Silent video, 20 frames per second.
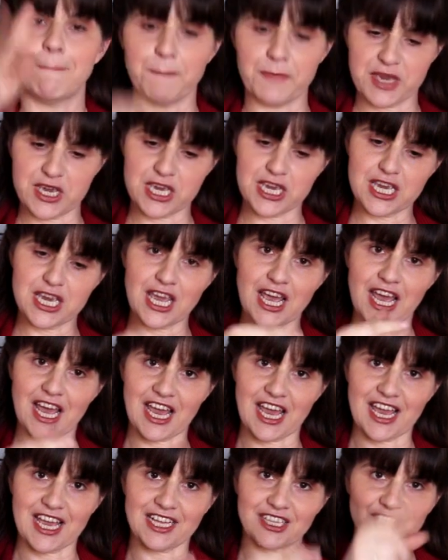
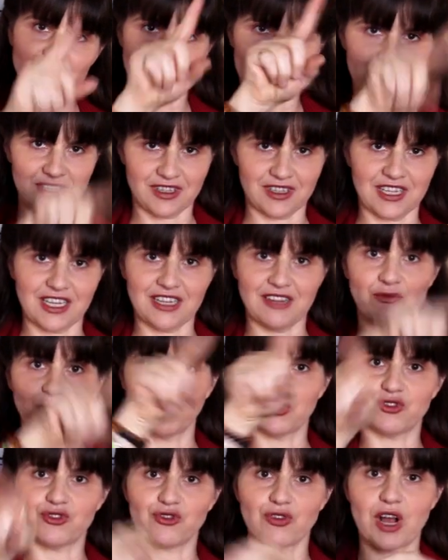PH. And
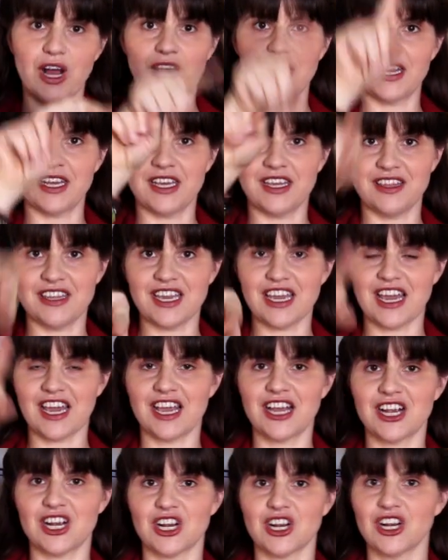we'll draw it in the
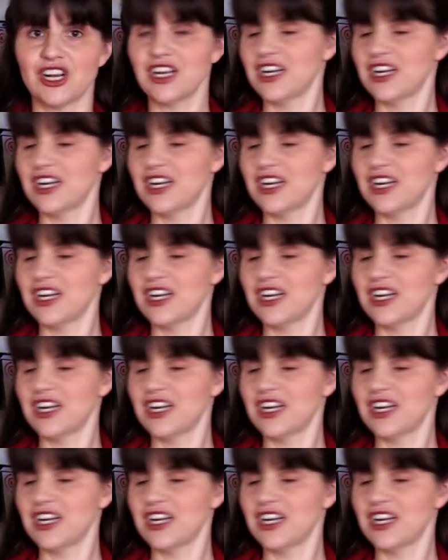air.